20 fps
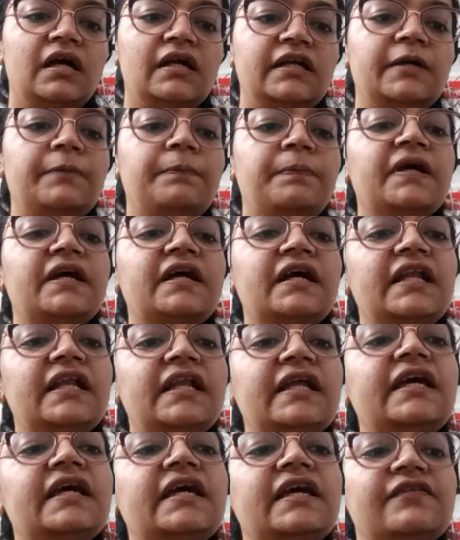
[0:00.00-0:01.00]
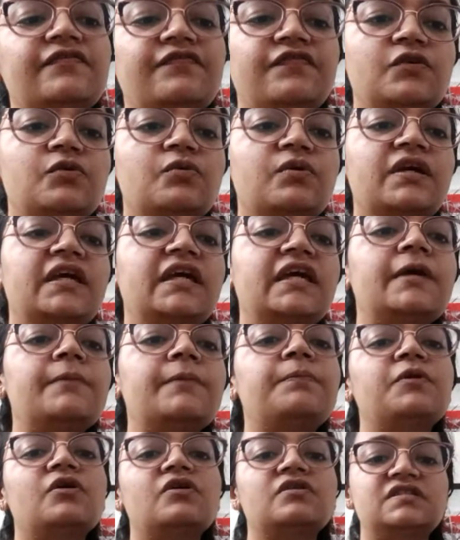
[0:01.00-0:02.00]
Typically, if you
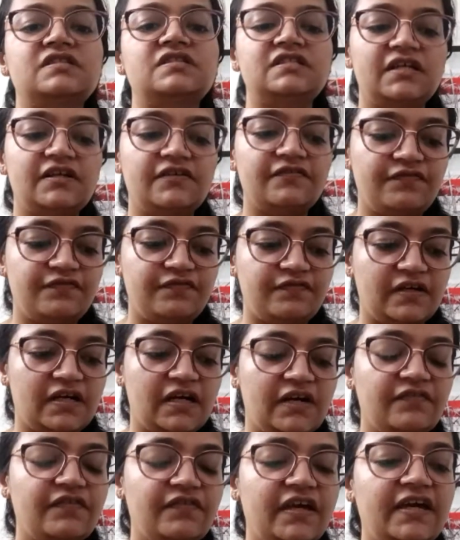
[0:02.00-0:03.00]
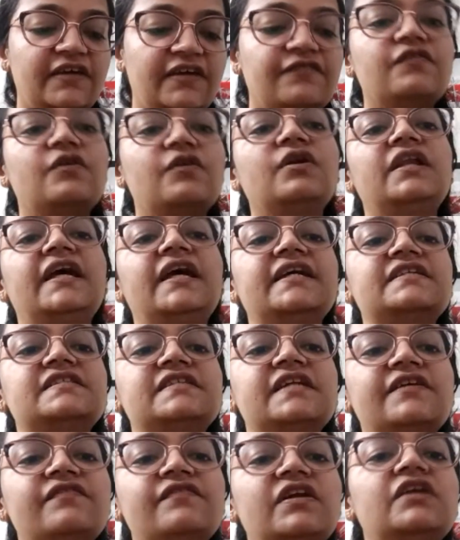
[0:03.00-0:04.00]
keep your stuff away for like
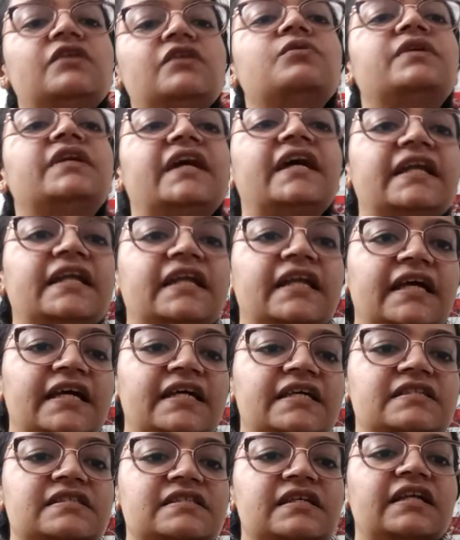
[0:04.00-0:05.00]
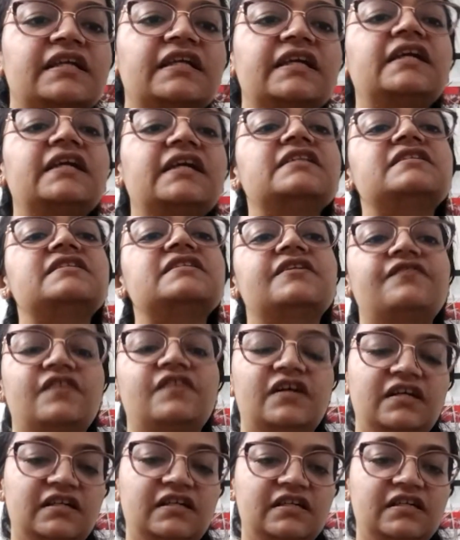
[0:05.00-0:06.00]
7 to 10 days, it kills the
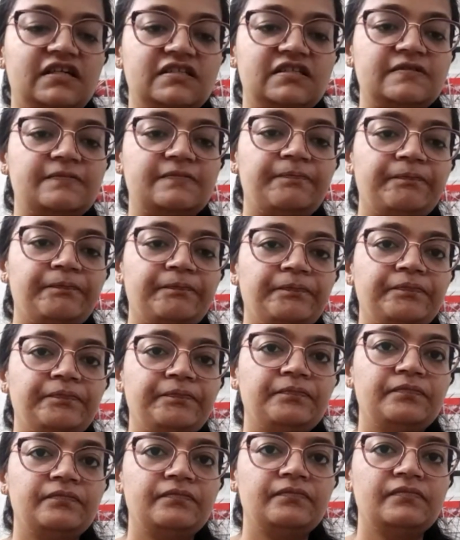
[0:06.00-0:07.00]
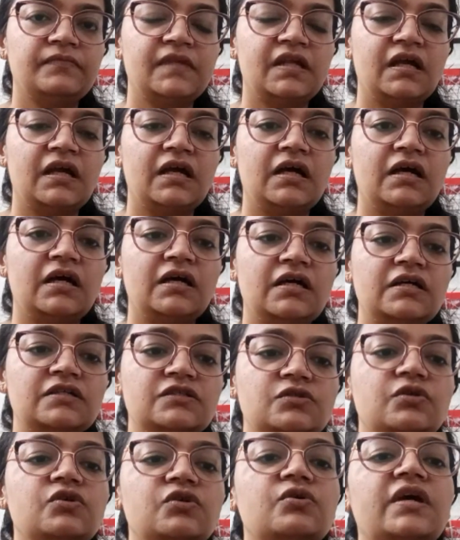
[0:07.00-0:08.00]
fungus.
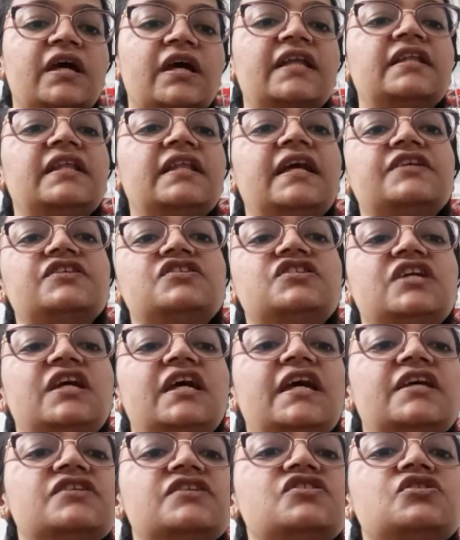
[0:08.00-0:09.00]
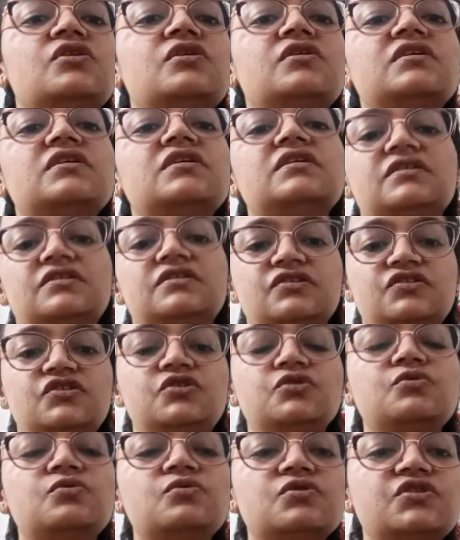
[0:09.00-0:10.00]
So you can like change your
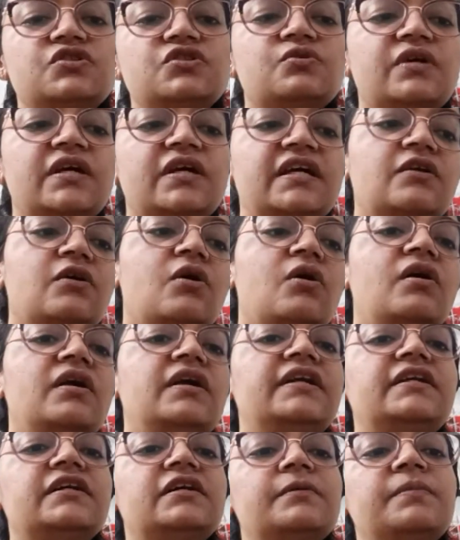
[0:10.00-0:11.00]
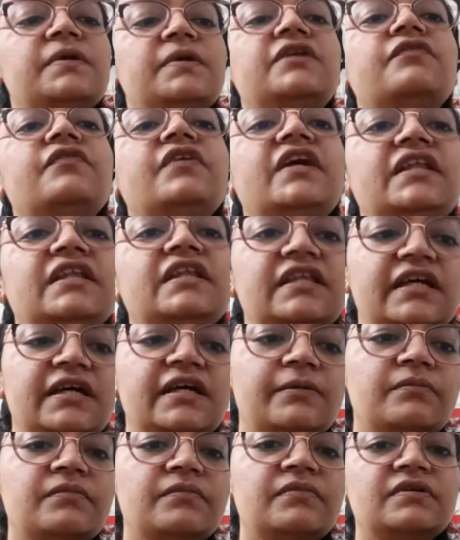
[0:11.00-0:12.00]
shoes, you can alter between
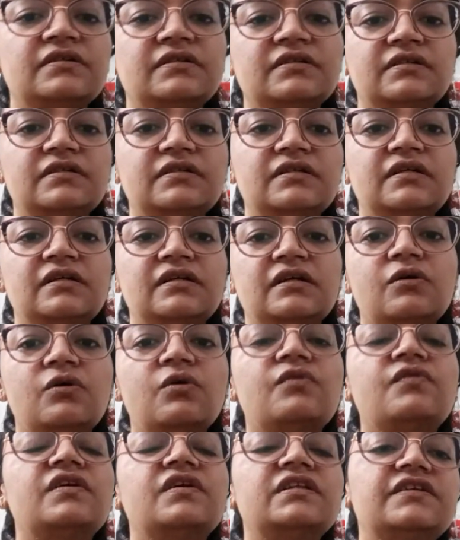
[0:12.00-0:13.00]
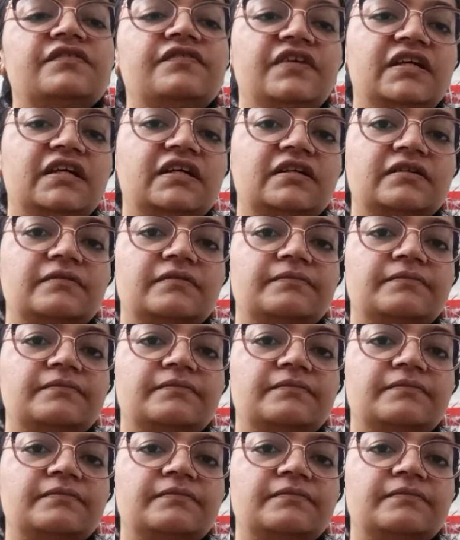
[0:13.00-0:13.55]
them over the week.